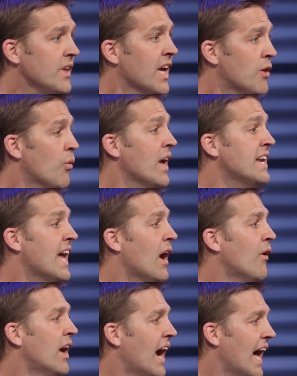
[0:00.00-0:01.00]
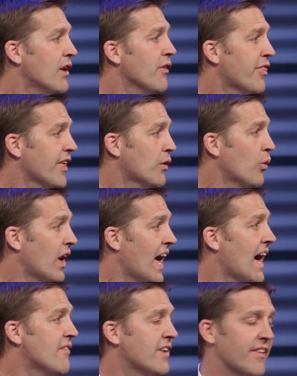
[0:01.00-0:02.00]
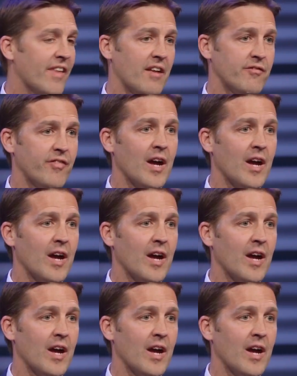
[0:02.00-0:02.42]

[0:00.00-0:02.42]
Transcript: And right now, I don't think we're having that